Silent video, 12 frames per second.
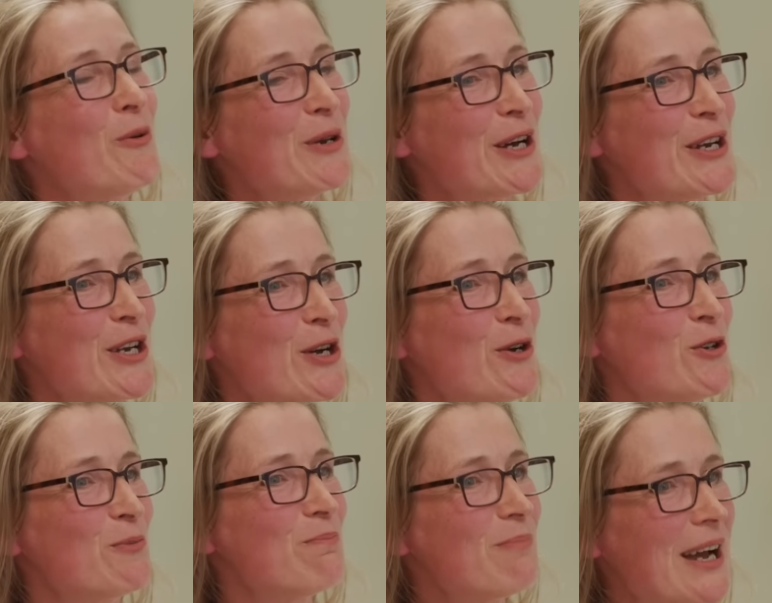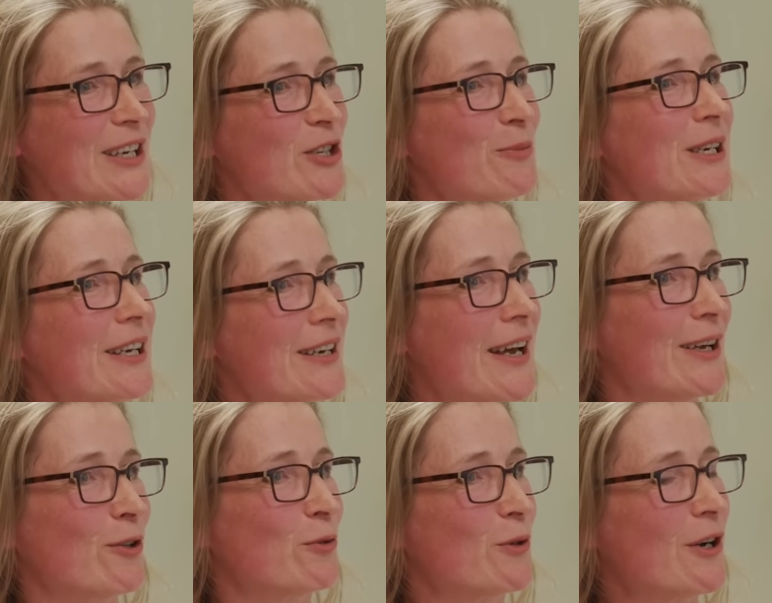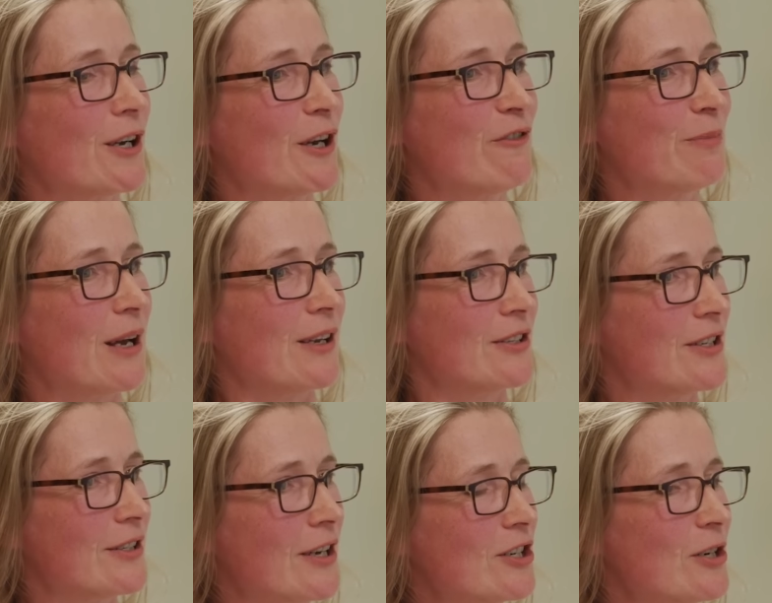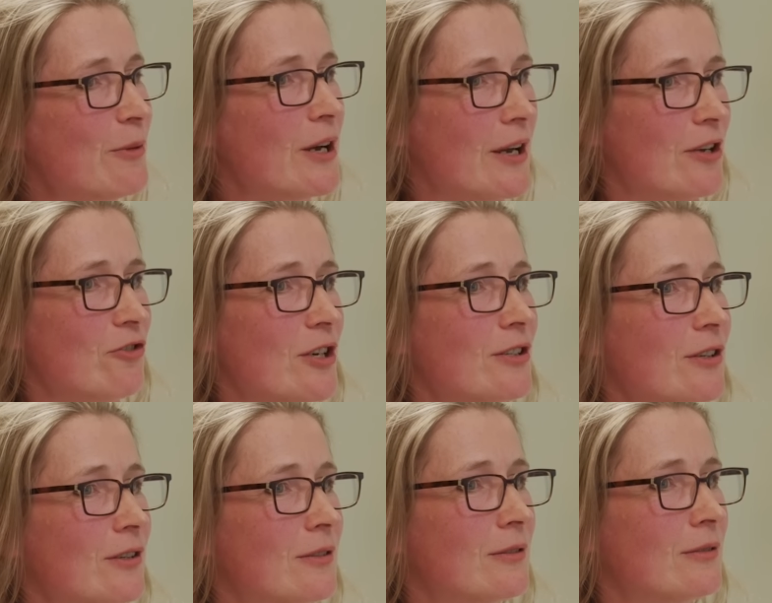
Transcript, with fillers: the woman I know who's maximally nailed work life balance is actually my hairdresser.